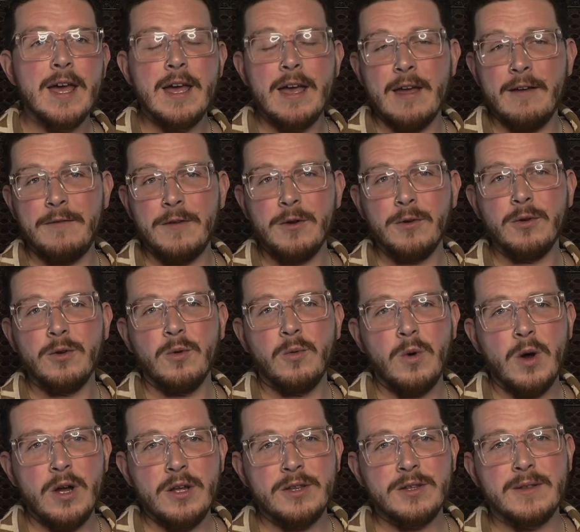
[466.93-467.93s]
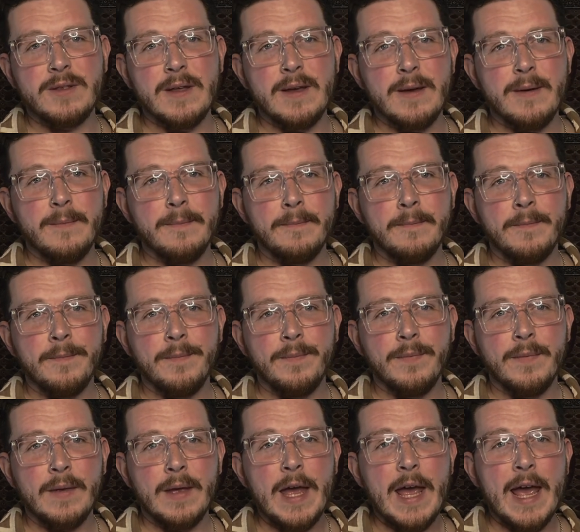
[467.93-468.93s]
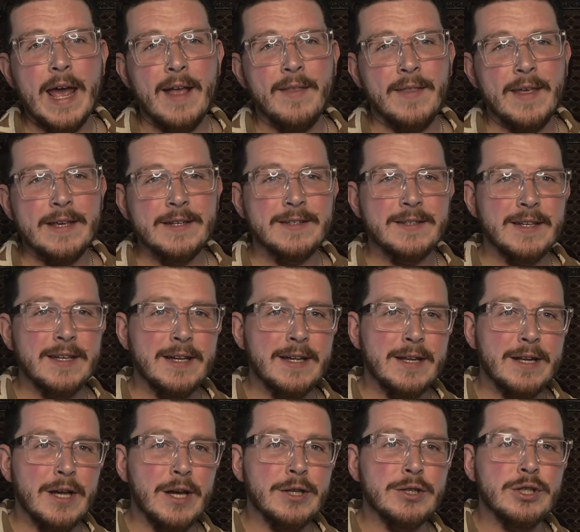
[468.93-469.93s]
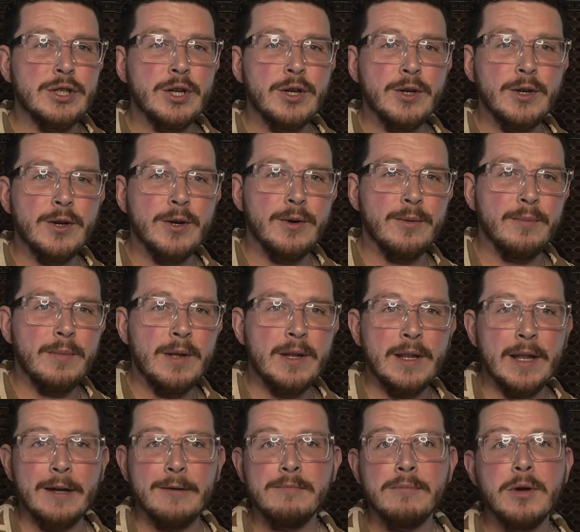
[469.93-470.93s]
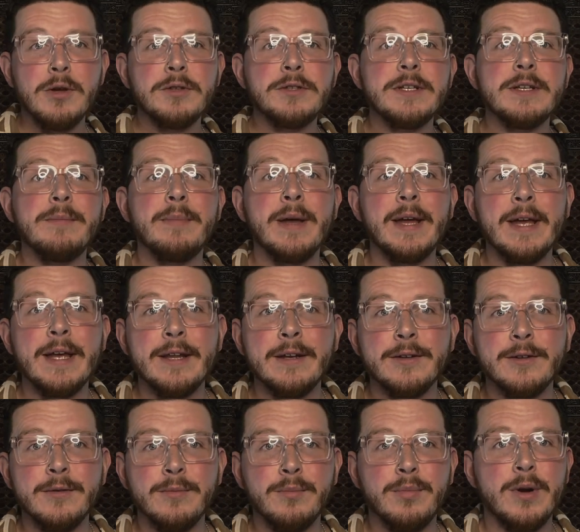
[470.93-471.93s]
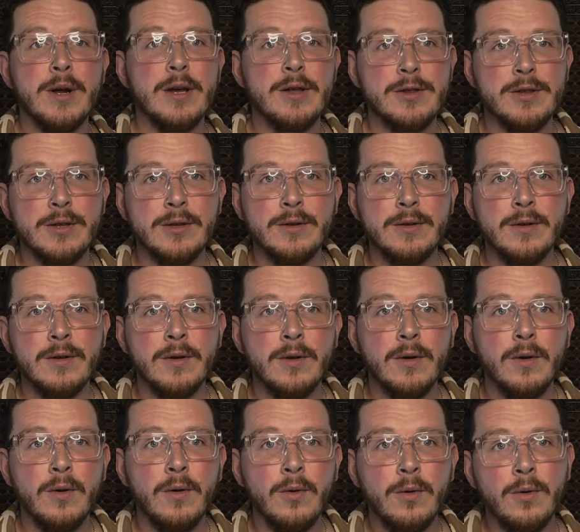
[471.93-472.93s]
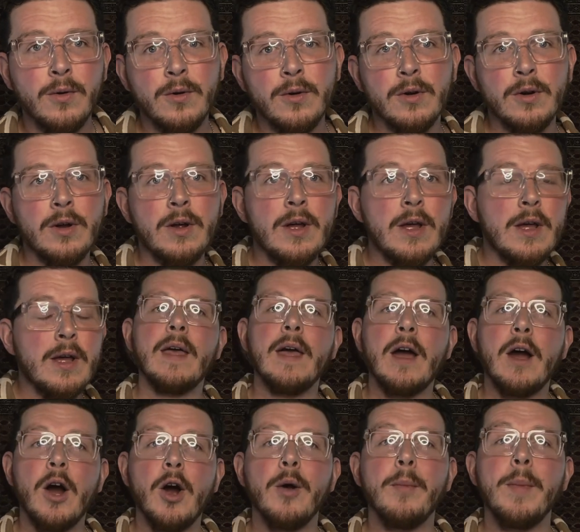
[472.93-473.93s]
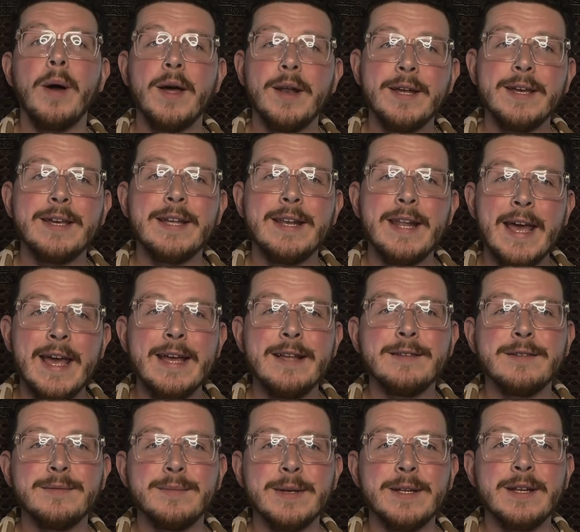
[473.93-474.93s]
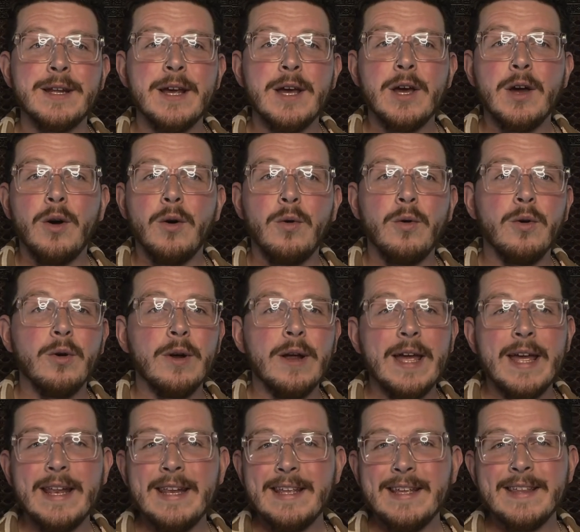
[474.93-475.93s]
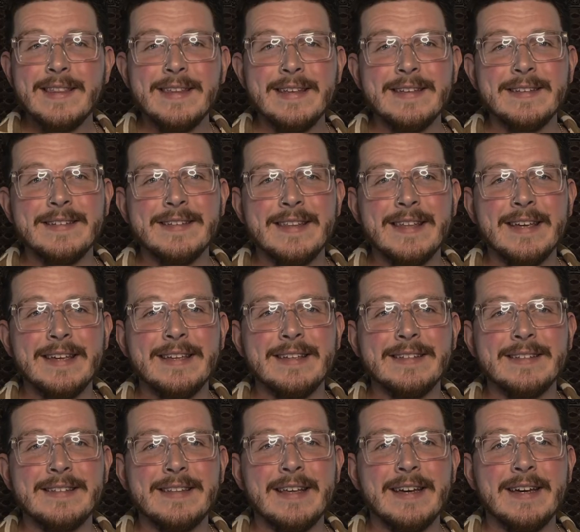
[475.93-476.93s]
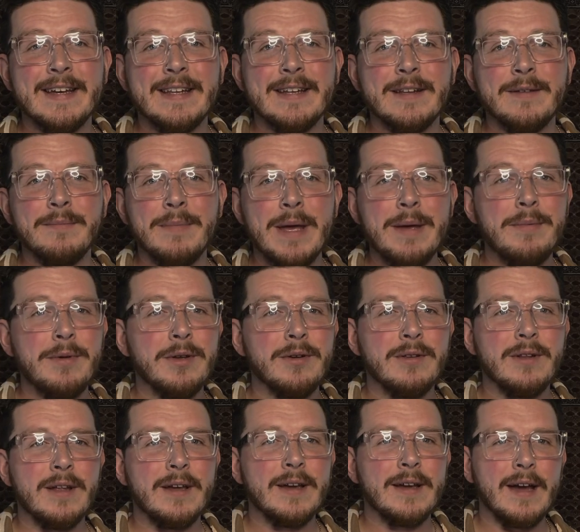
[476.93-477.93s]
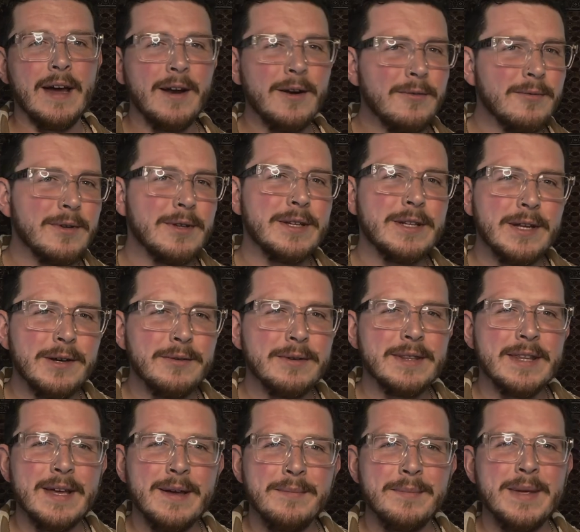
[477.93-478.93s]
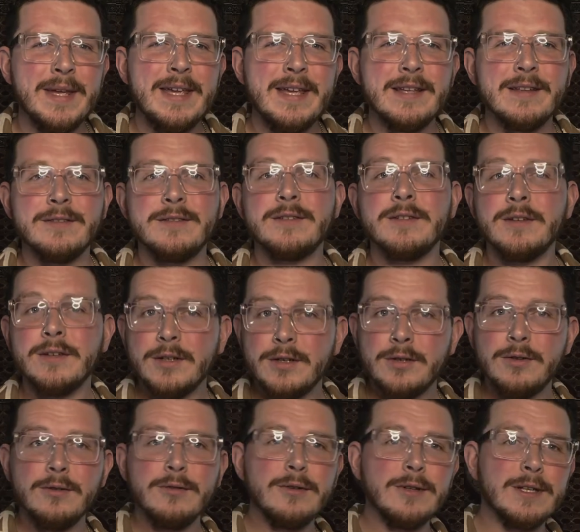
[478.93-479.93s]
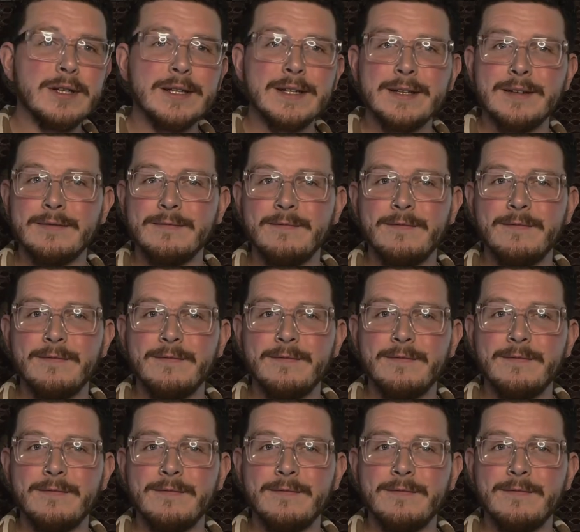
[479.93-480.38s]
If you were to watch them and they said a term like multiband compression or harmonic enhancement or any of these things that maybe you're like, I don't really know what that means. Google it.